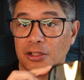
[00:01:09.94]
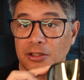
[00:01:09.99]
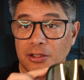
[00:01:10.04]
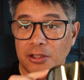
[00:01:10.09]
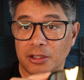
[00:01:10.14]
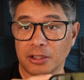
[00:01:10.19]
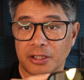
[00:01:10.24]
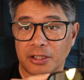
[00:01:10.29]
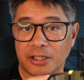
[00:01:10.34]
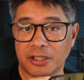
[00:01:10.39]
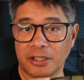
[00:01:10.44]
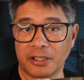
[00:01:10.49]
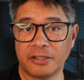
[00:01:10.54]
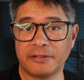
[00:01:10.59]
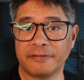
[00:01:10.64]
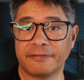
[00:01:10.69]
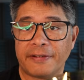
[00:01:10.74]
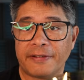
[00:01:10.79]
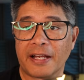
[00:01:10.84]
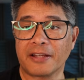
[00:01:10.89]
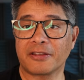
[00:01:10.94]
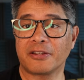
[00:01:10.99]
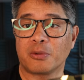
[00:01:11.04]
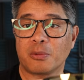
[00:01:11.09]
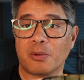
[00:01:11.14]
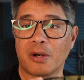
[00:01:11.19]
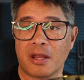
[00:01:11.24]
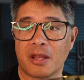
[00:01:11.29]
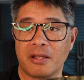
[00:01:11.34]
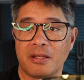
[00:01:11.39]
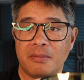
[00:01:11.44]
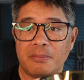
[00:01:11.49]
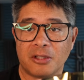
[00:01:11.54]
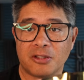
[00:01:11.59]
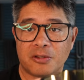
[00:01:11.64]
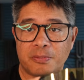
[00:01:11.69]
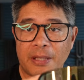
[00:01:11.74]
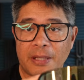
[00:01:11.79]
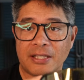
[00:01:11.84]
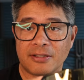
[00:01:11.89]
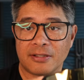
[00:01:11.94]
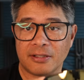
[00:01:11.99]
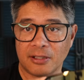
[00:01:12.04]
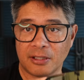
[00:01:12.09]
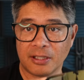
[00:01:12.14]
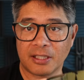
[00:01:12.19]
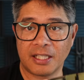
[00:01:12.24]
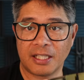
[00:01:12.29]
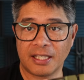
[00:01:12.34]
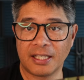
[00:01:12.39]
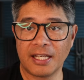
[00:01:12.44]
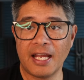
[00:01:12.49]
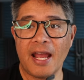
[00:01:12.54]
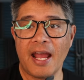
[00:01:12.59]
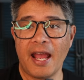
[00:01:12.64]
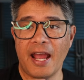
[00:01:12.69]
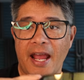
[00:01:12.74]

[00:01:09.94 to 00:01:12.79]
look good. In fact, they're one of the most best looking.